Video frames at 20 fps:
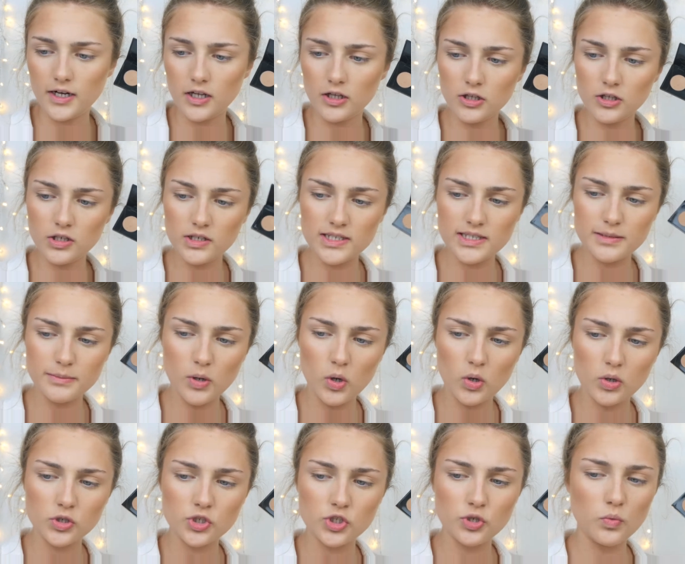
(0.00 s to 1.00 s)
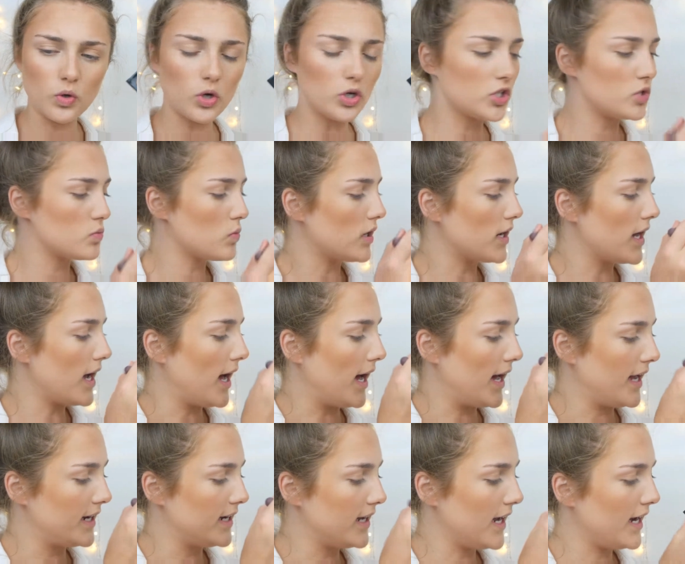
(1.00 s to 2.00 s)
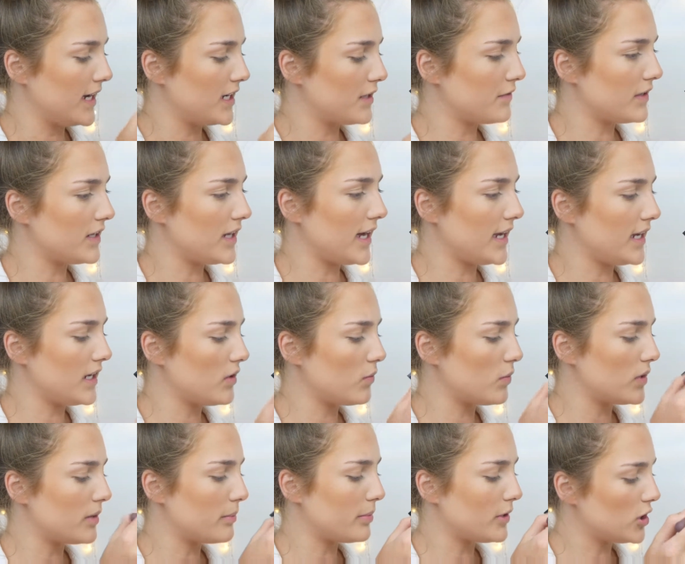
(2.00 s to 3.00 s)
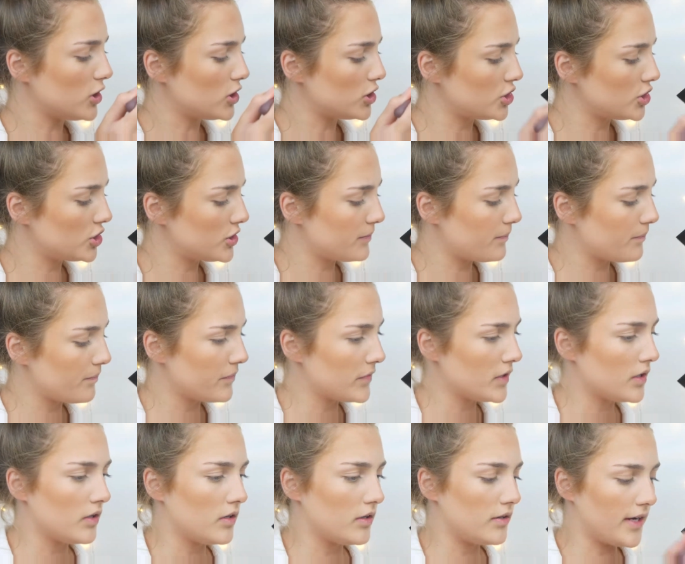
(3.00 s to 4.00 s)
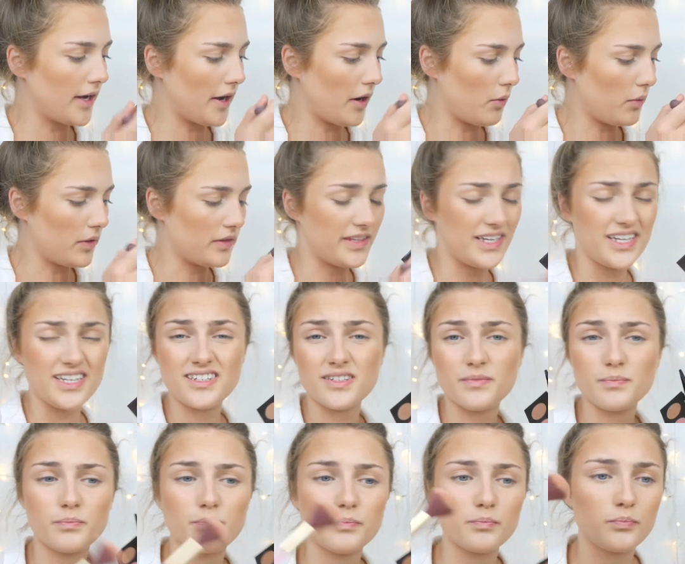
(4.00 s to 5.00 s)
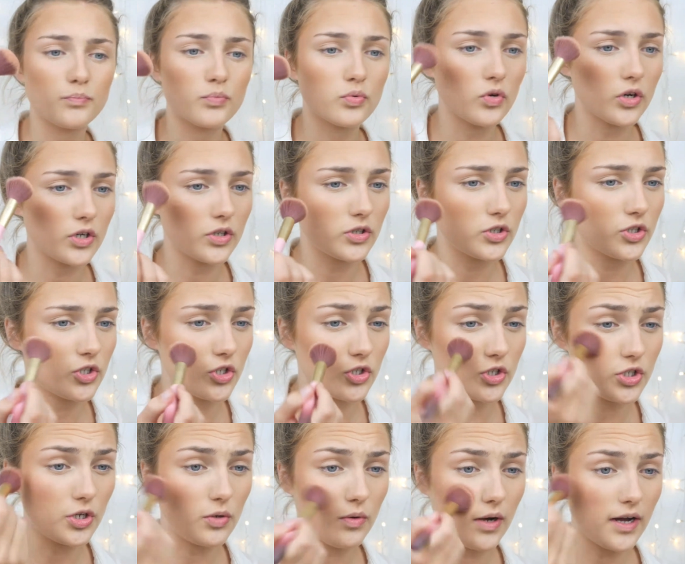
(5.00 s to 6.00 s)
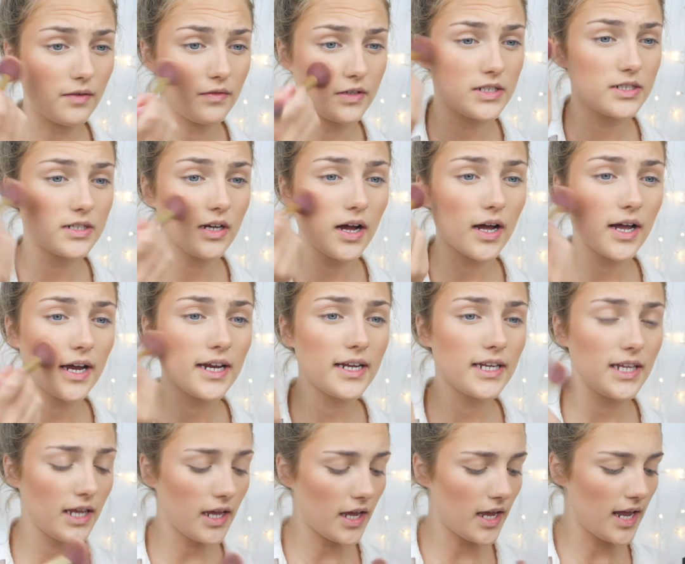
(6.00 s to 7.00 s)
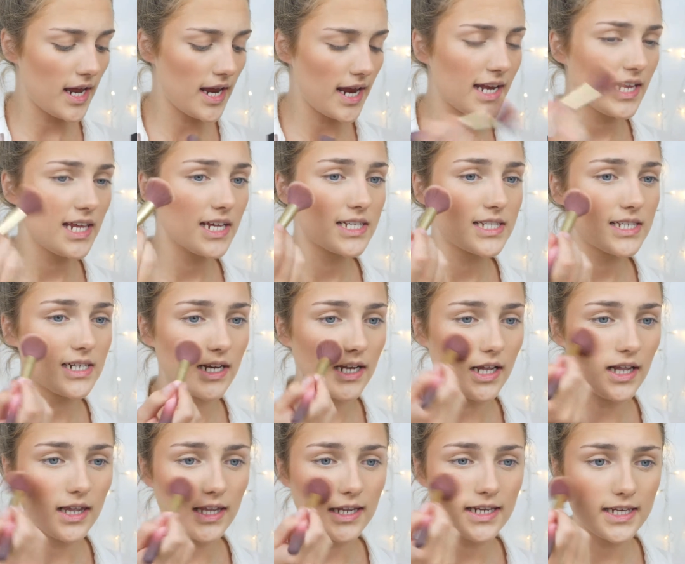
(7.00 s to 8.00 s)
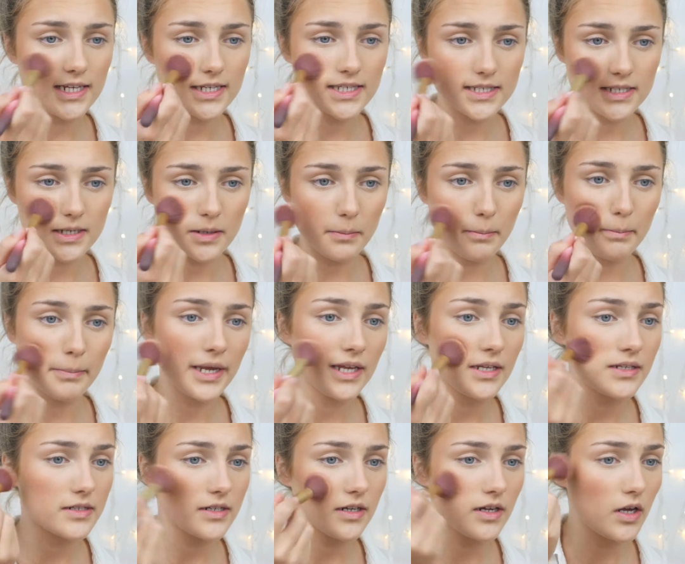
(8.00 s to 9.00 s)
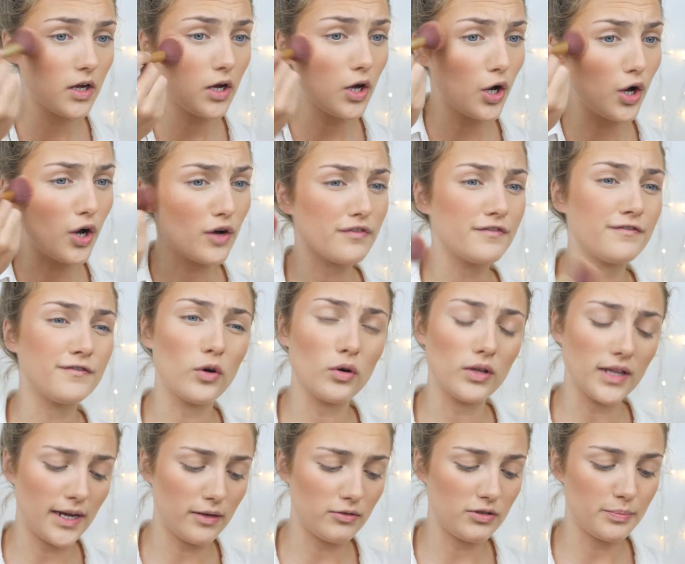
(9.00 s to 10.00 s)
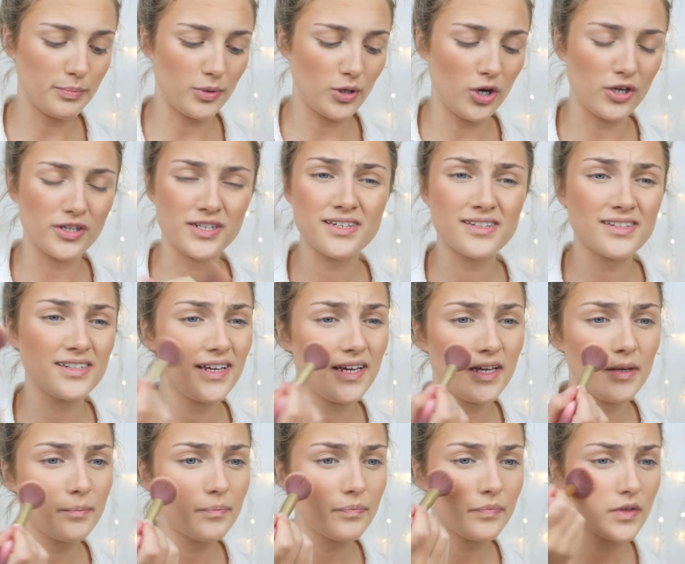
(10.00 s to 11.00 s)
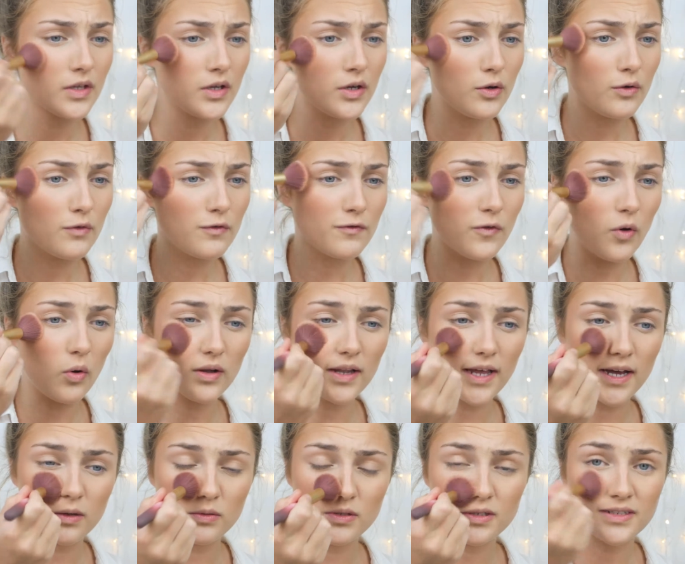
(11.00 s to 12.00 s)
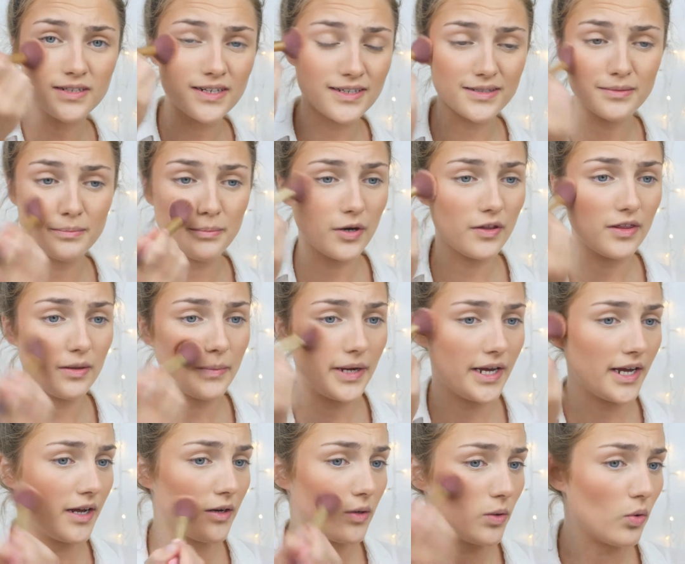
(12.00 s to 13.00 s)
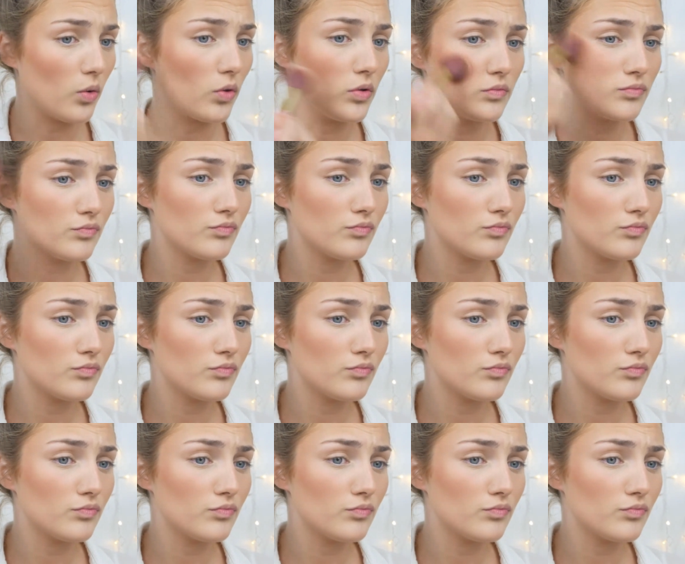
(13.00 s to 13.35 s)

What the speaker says: it looks more towards what I kind of like for the blush. Now, these products do have a tiny littlest bit of fallout, but honestly, fallout doesn't bother me at all.